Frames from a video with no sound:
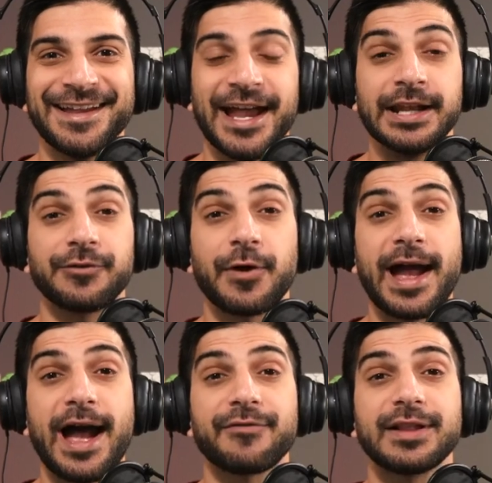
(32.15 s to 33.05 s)
And if you're a
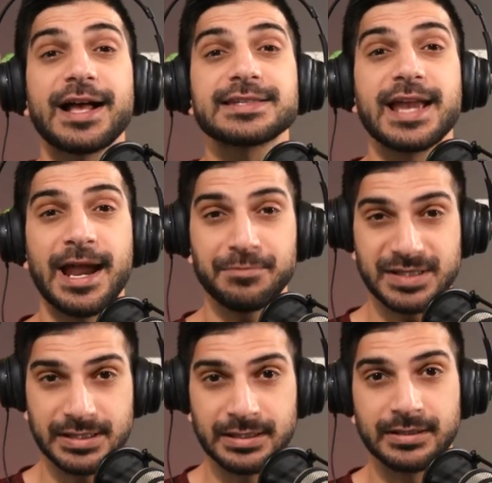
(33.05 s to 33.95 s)
half glass
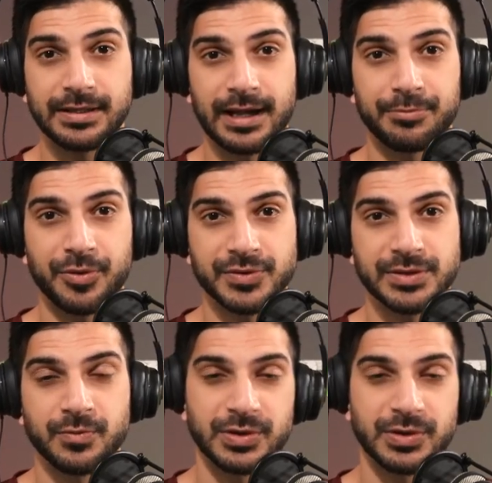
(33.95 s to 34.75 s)
empty kind of person,